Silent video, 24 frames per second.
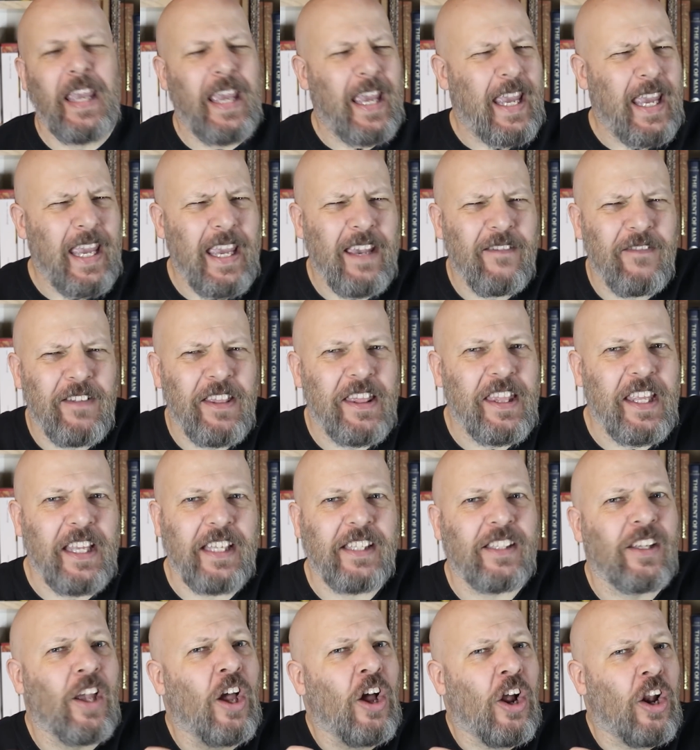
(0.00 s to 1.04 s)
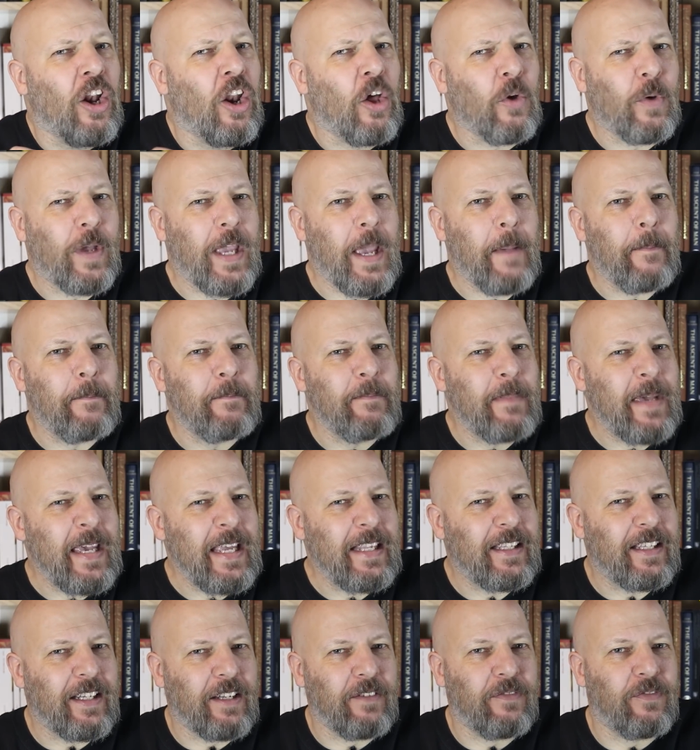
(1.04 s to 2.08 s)
Hearing this, Loki
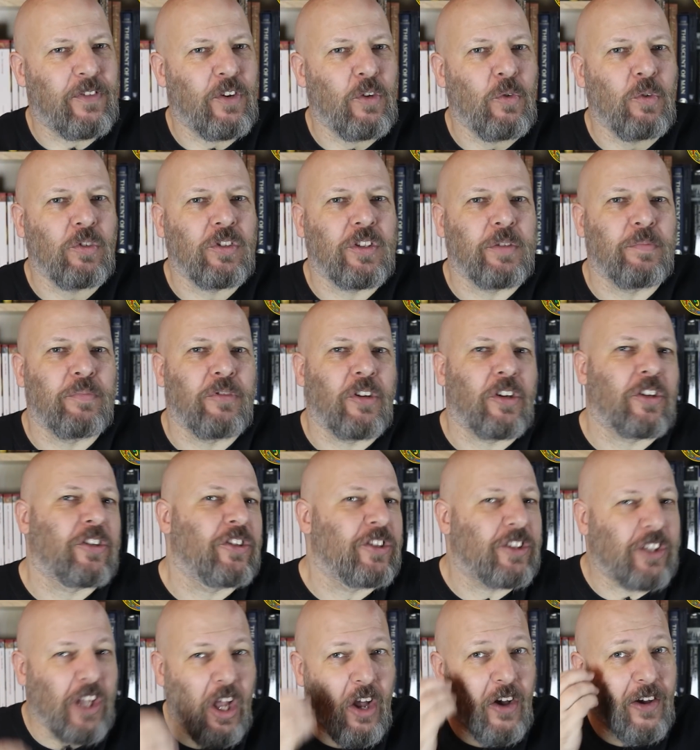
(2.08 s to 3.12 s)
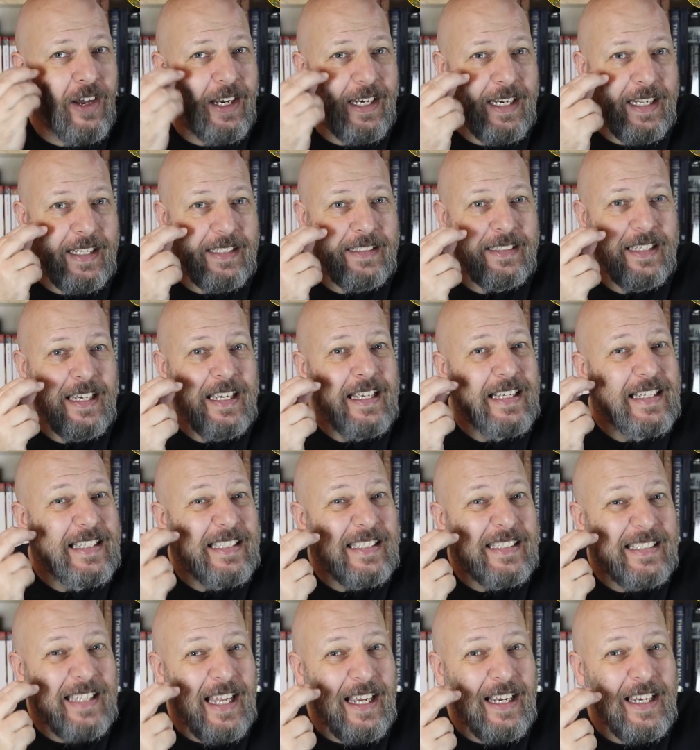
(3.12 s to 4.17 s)
immediately flew onto Brokkr's eyelid and
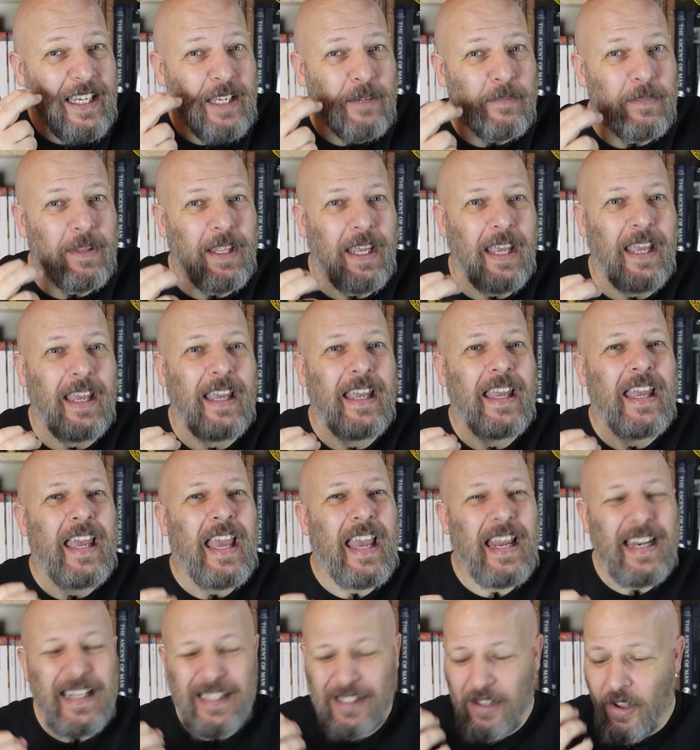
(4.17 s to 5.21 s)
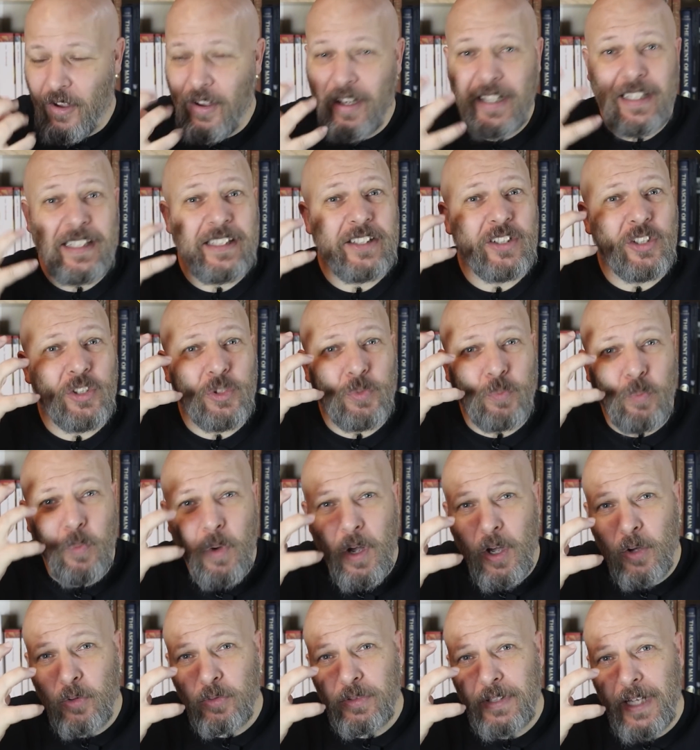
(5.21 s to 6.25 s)
stung him there, and his eyelid
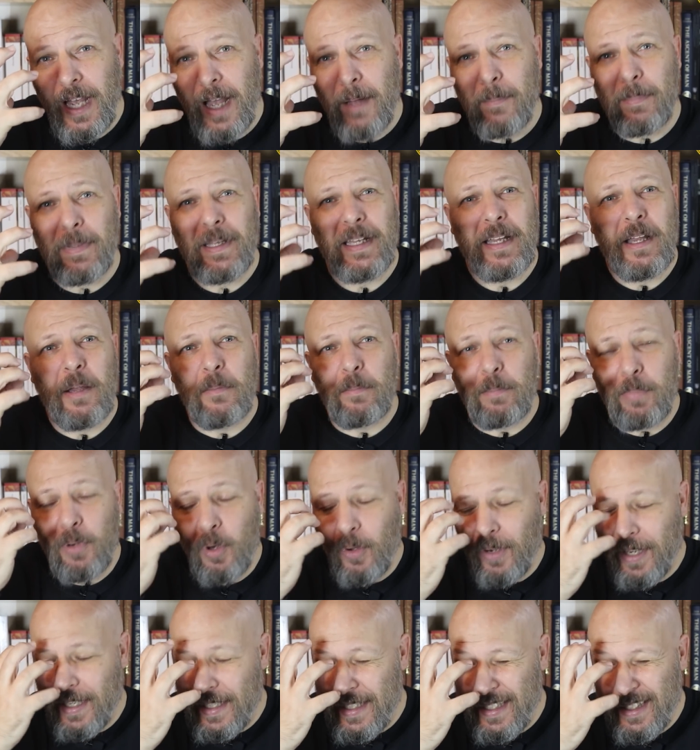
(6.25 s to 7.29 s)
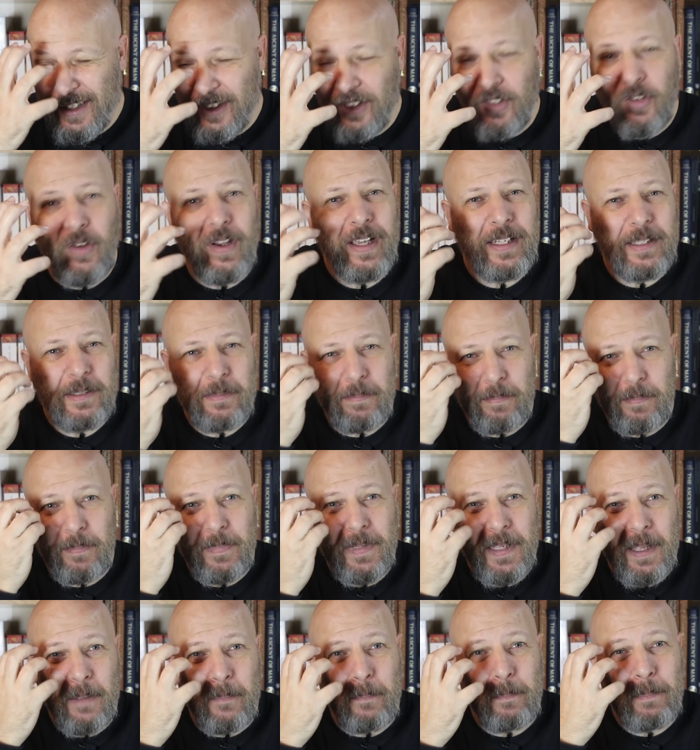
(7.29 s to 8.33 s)
swelled up, blocking his sight, you
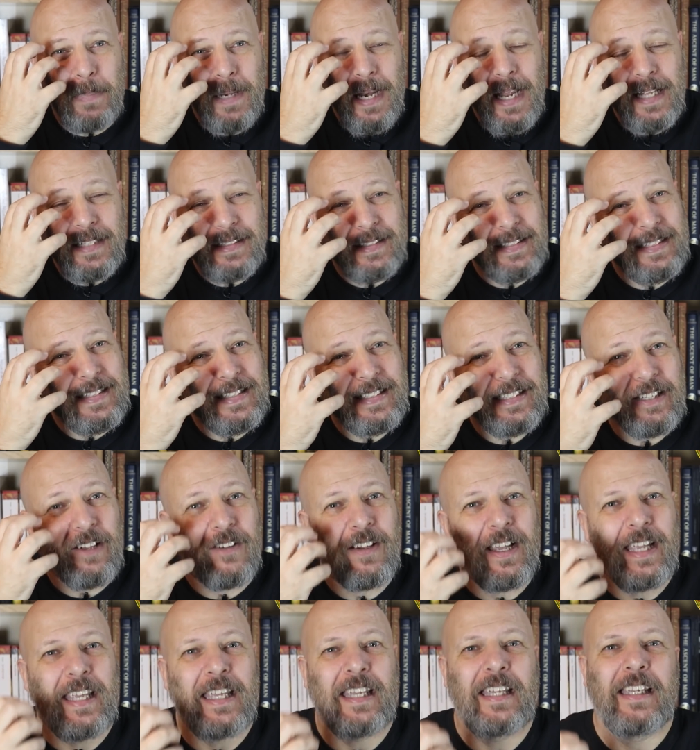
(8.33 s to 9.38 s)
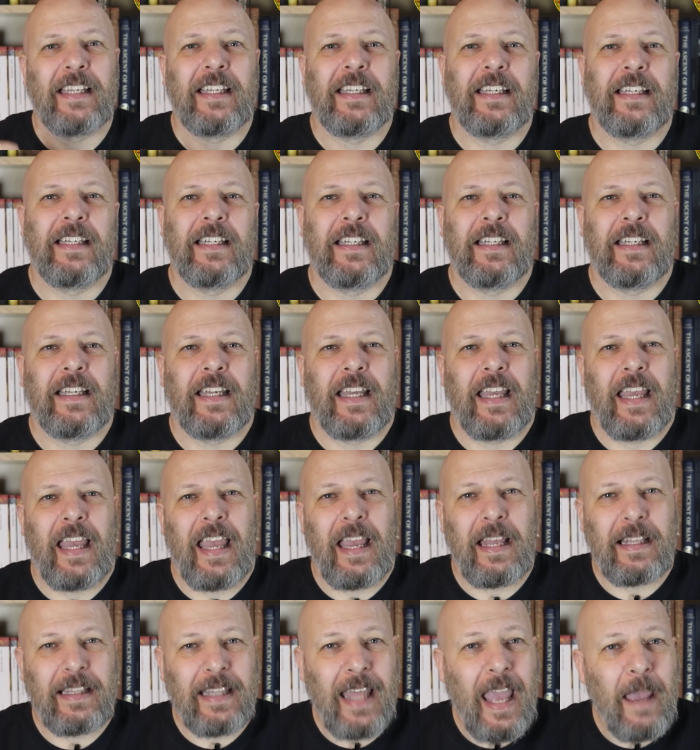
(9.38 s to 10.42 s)
know, blood in his eye.
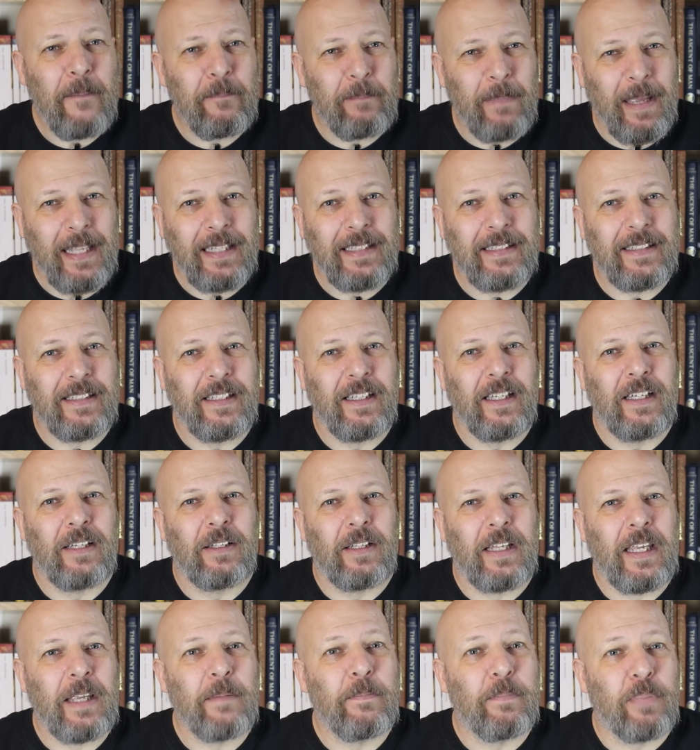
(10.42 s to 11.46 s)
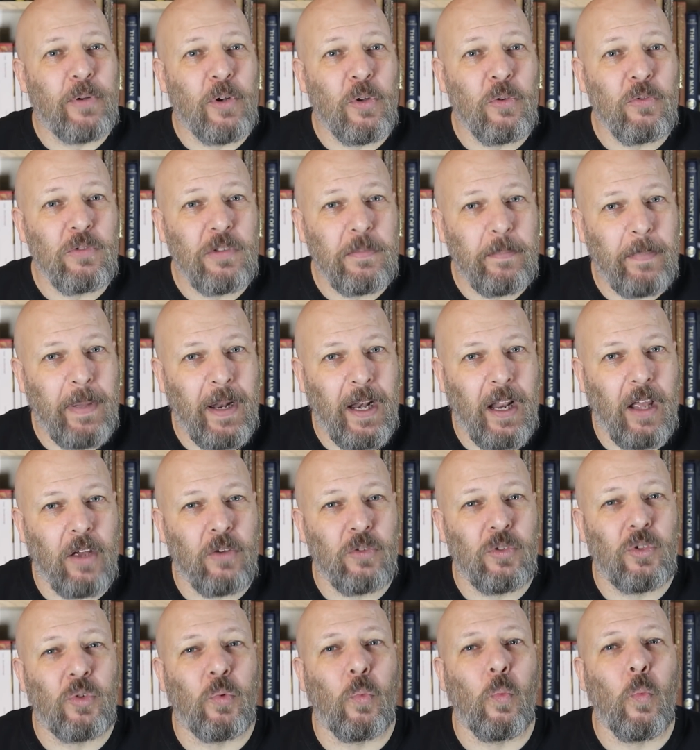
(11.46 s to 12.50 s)
And that meant he blew the
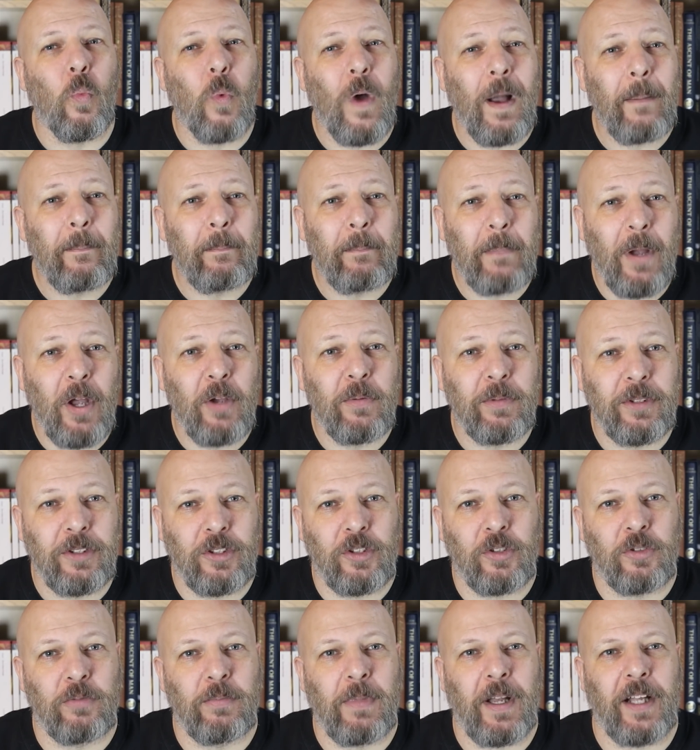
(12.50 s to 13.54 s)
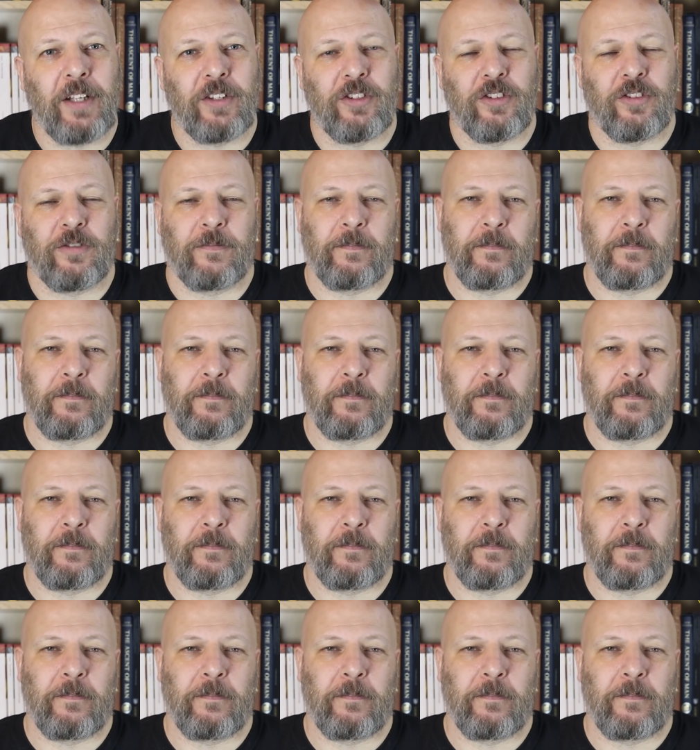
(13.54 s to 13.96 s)
bellows one moment too much.